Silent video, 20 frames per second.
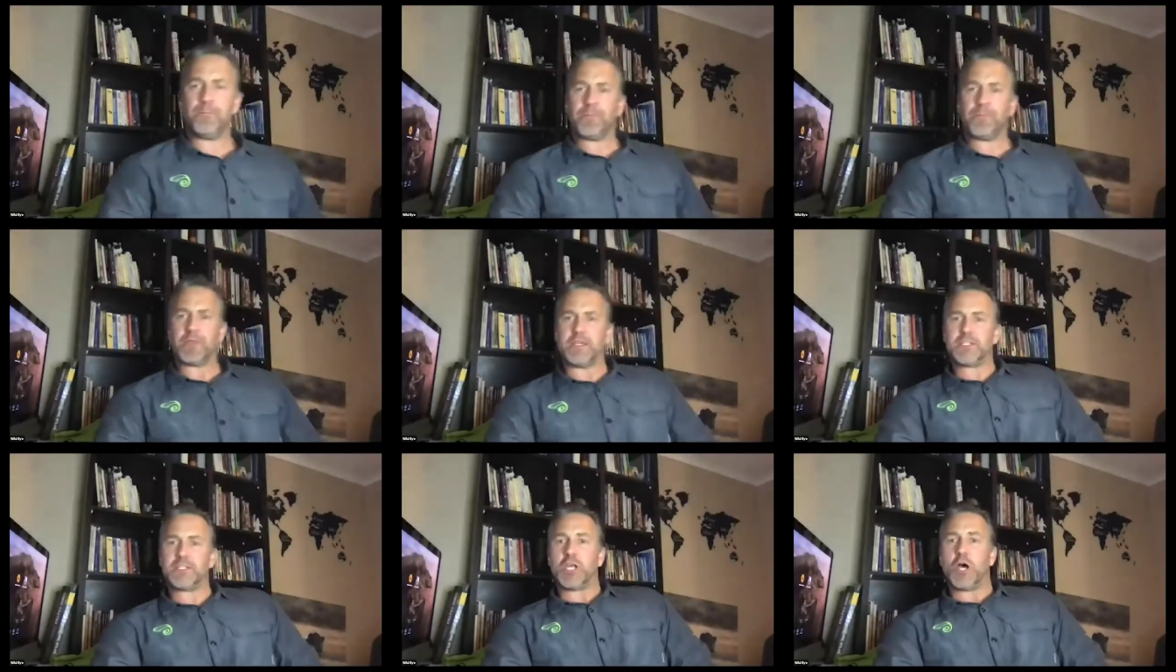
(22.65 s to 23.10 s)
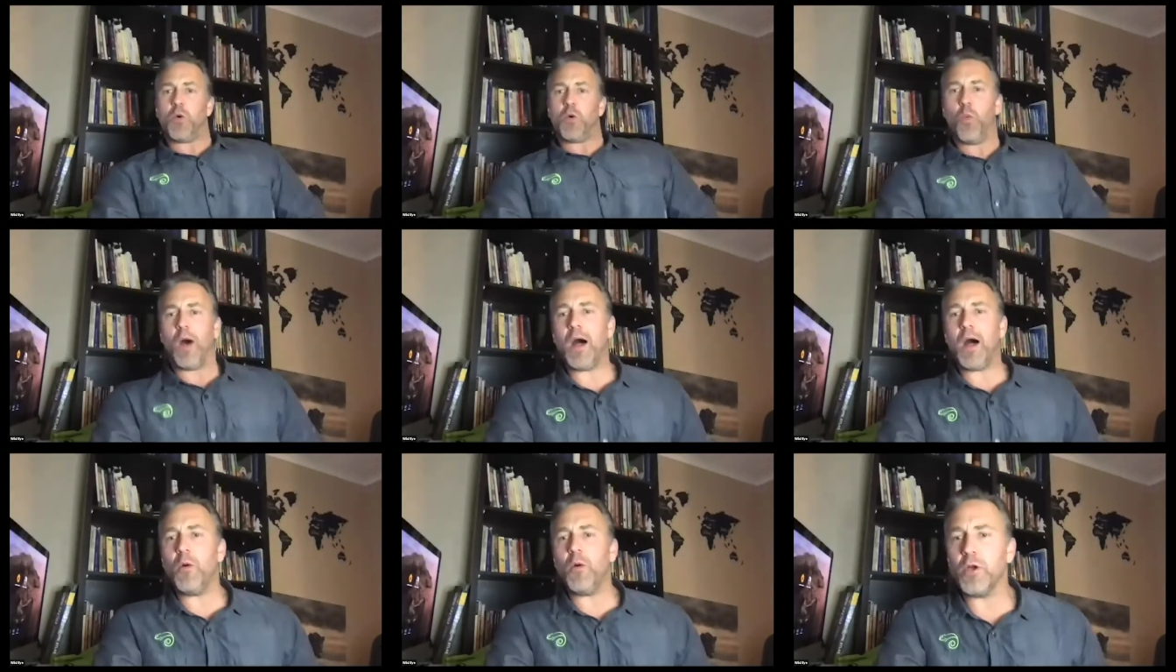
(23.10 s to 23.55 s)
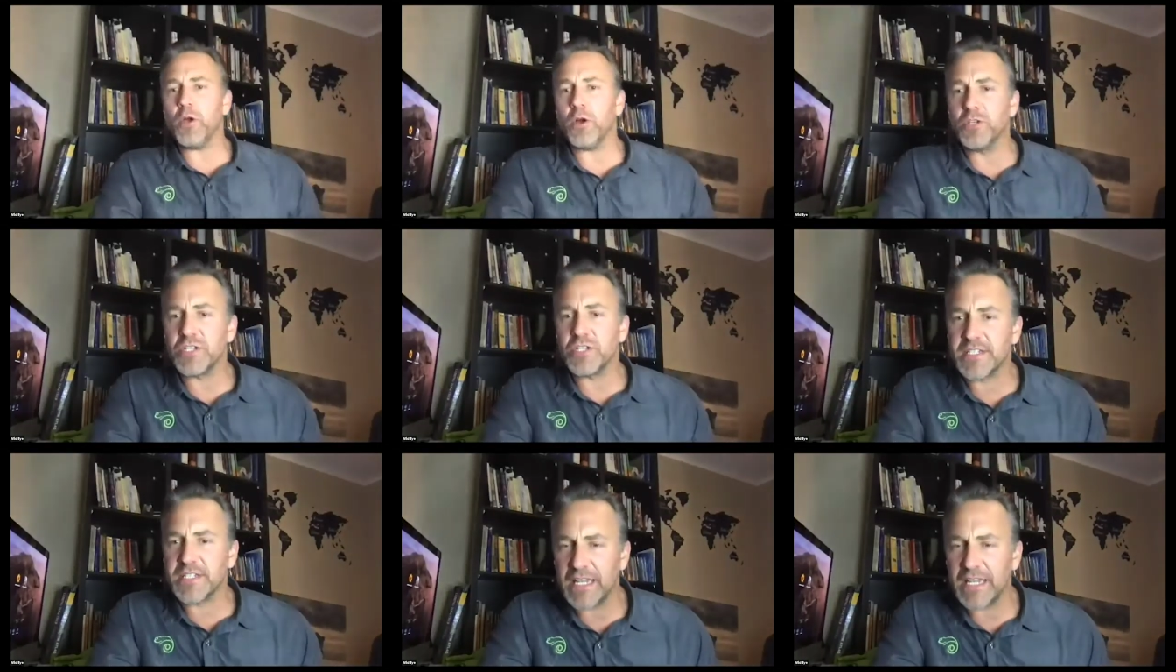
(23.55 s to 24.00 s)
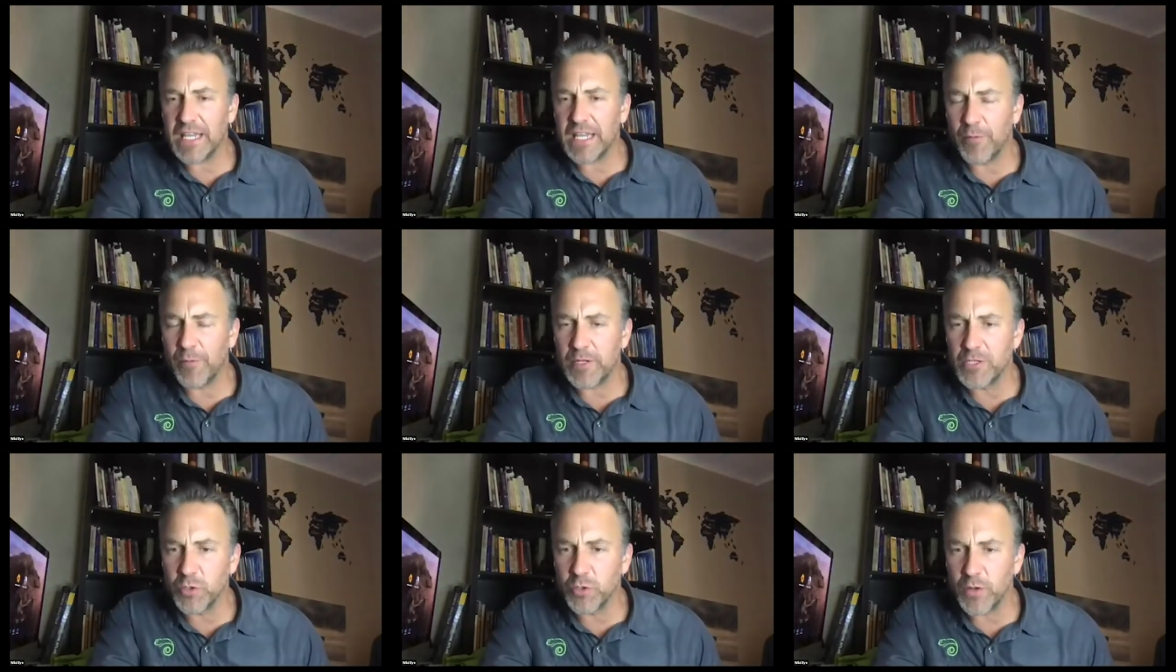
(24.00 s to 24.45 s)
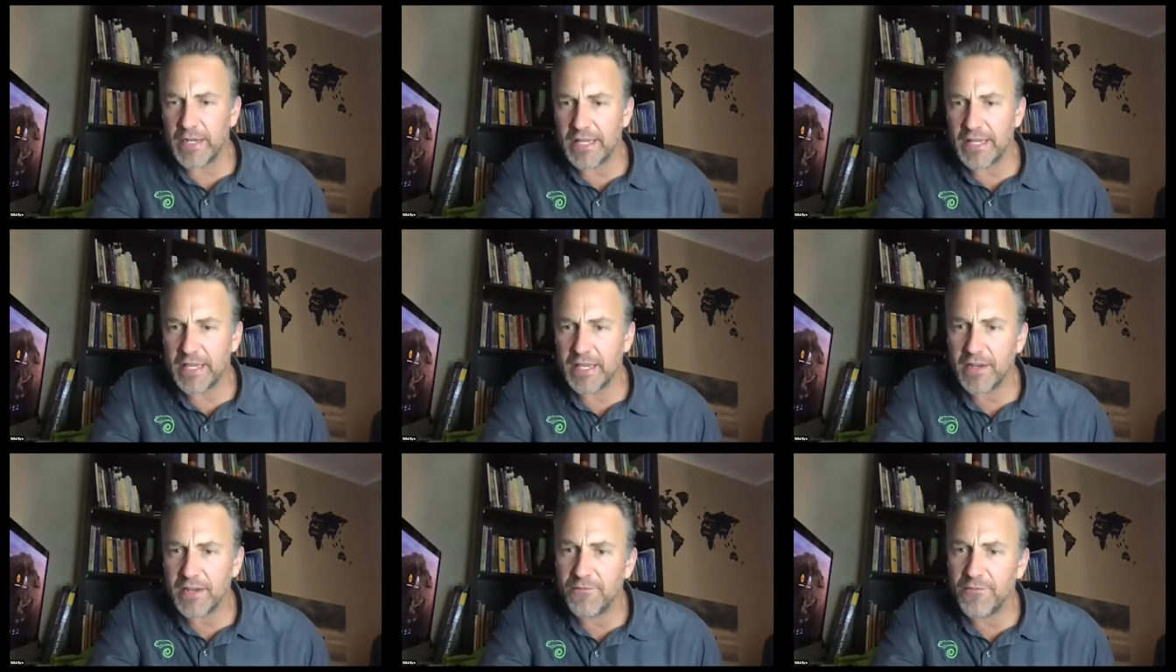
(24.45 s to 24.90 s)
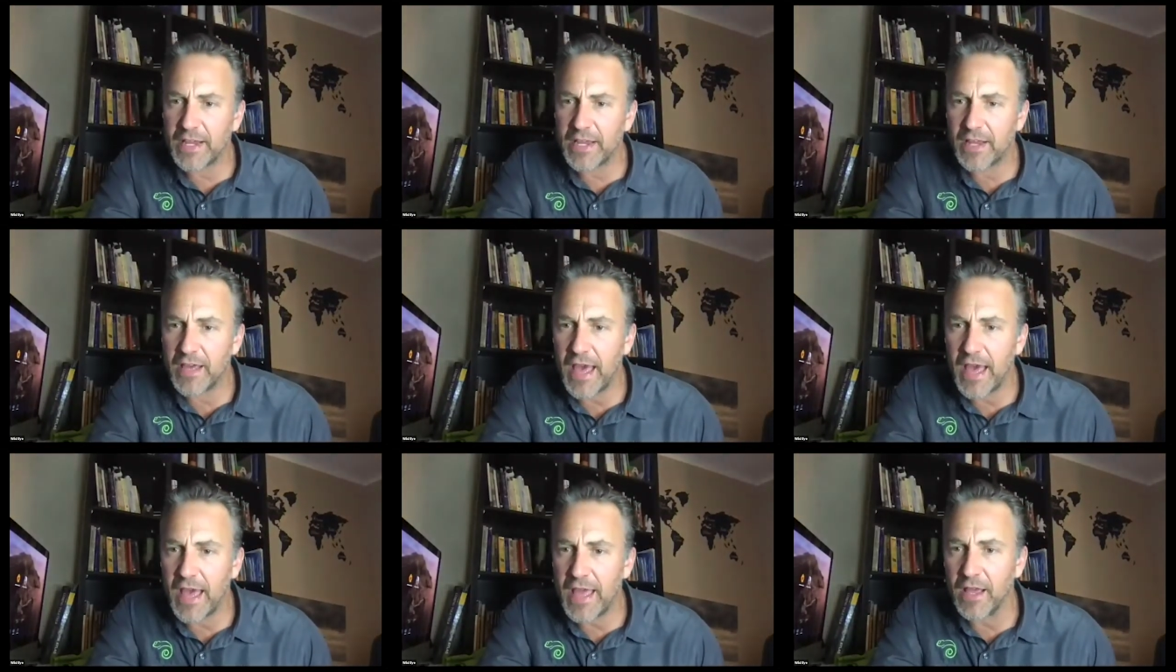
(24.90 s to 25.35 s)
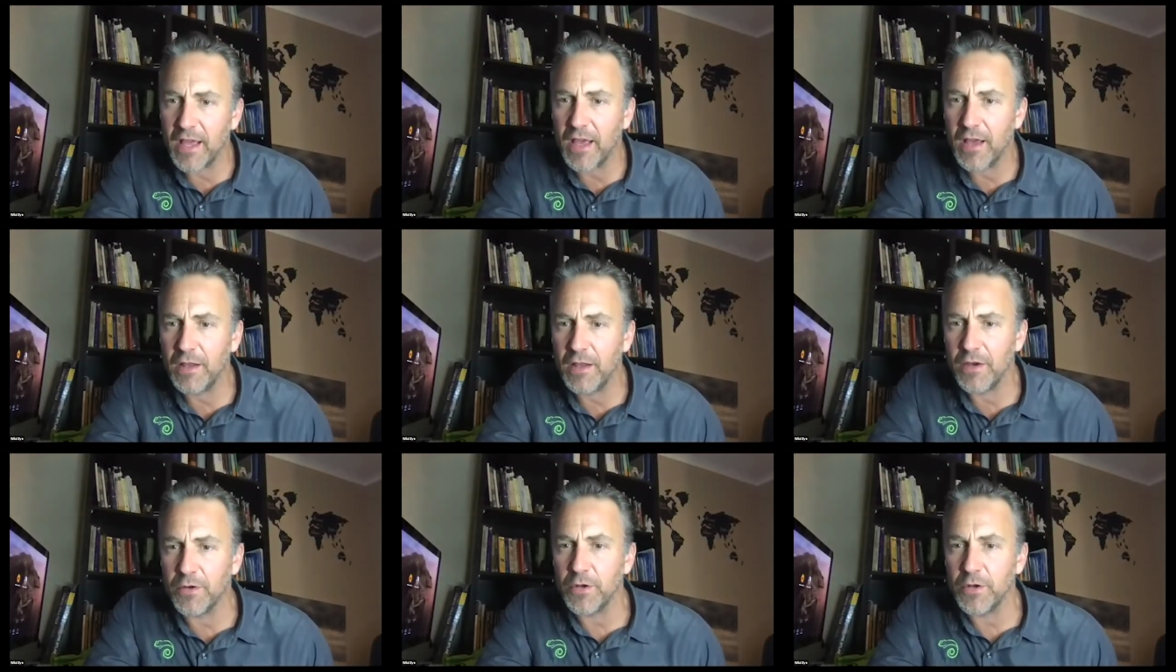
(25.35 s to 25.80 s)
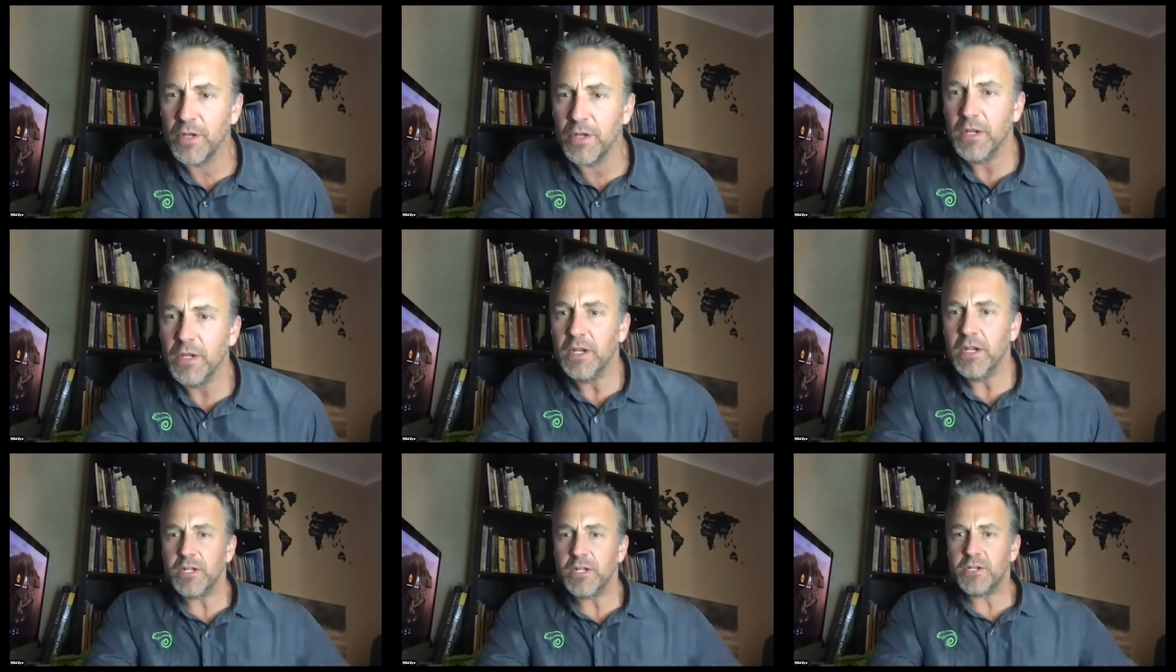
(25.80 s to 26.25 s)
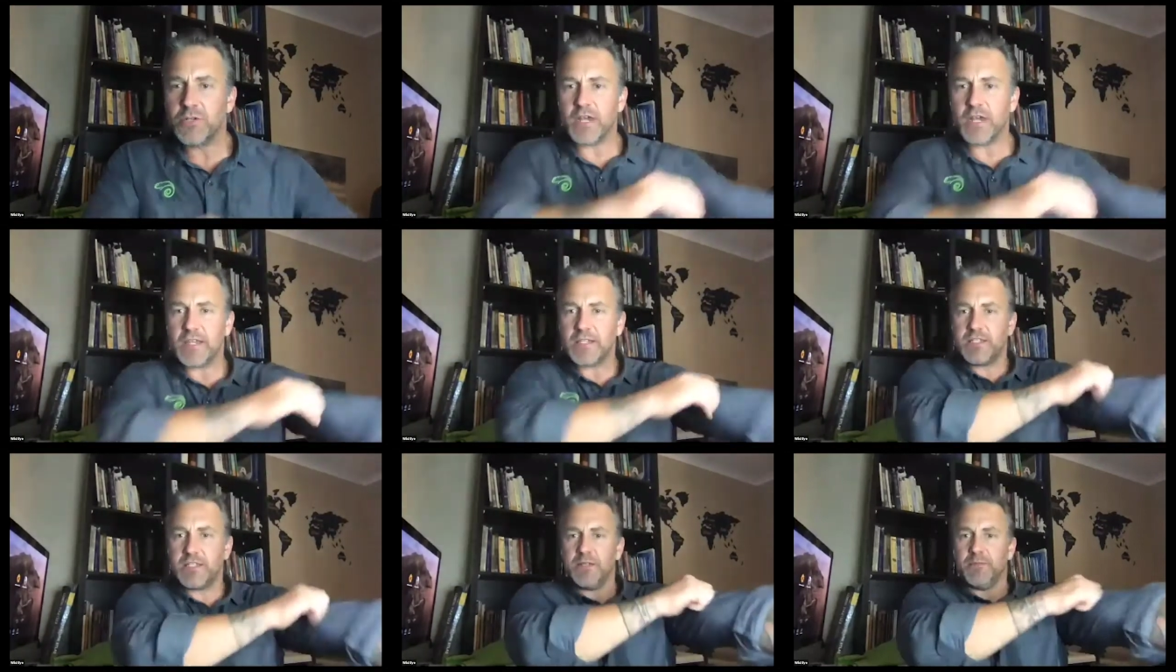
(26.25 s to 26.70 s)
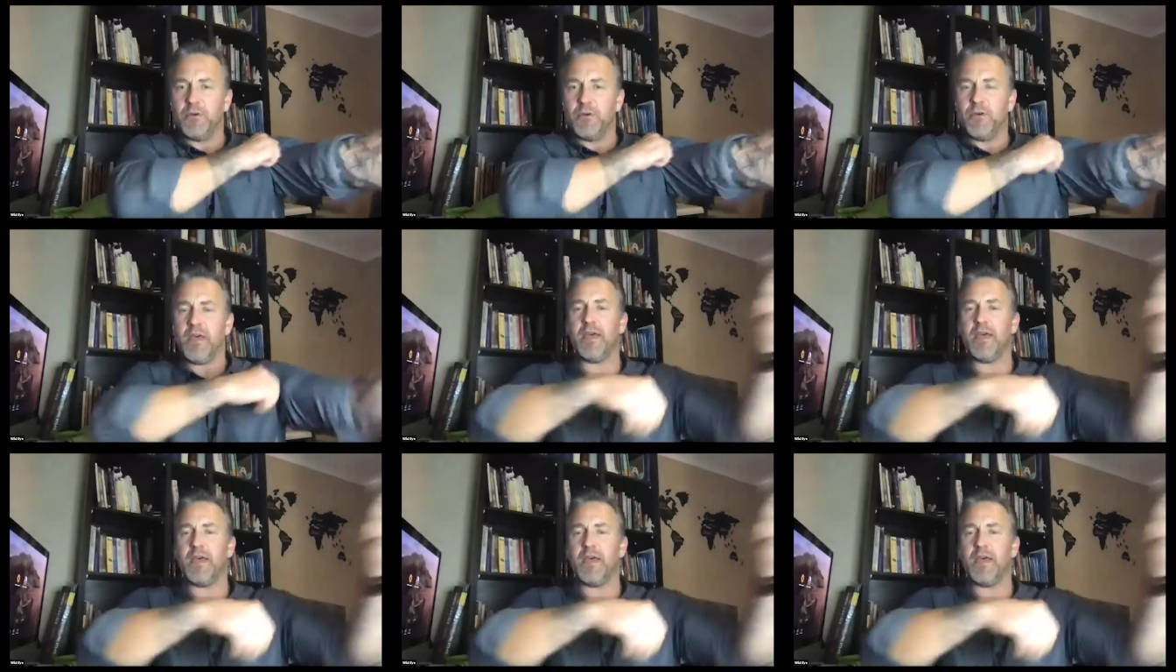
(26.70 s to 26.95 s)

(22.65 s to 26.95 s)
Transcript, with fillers: so while we are just getting everybody joining in, Vic, hey, hello, Tracy, Maria,